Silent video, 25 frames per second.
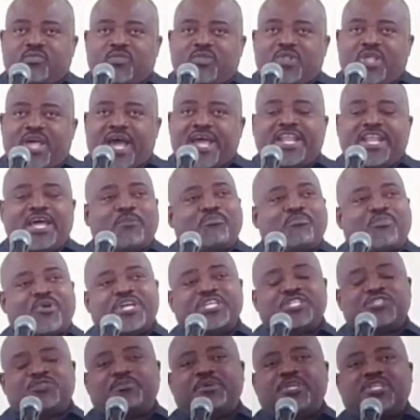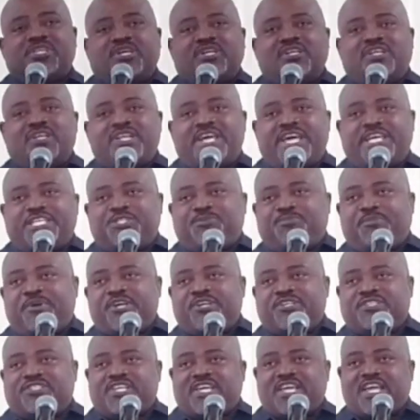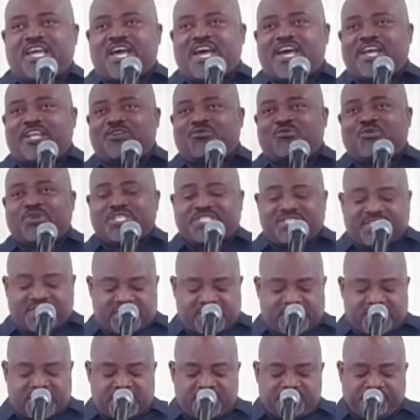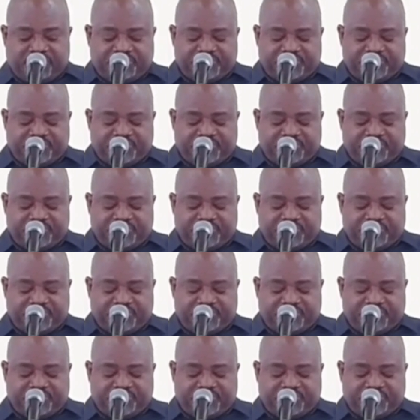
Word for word: And that brings me to a little experience I had recently